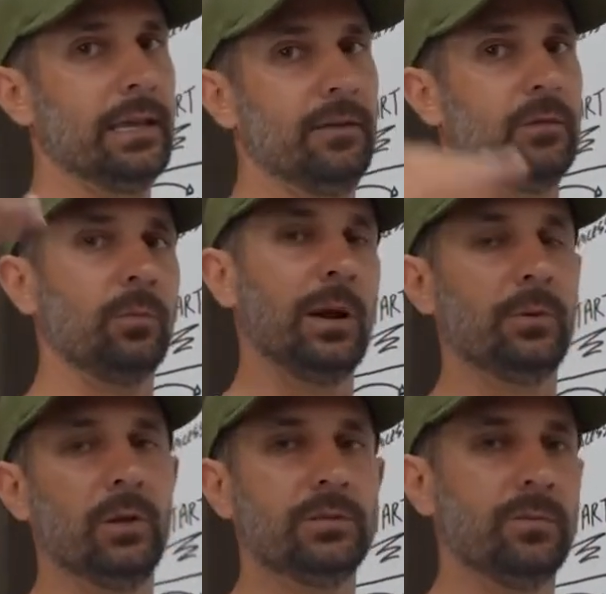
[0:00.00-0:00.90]
If the
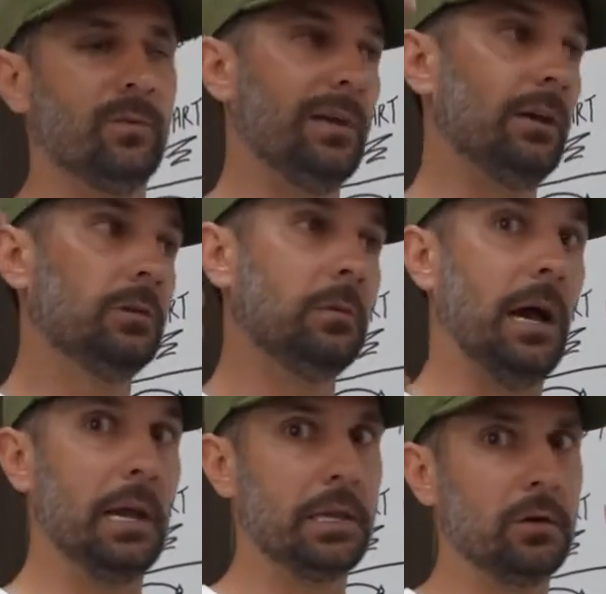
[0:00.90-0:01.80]
property goes up in value,
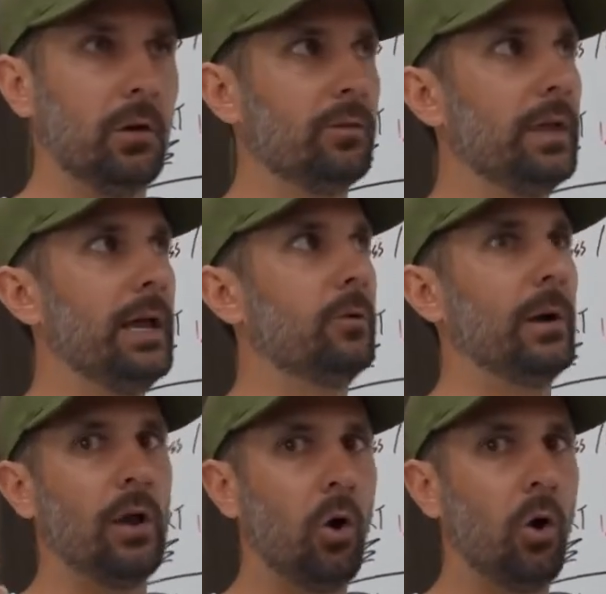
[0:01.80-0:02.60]
I get all of that, right?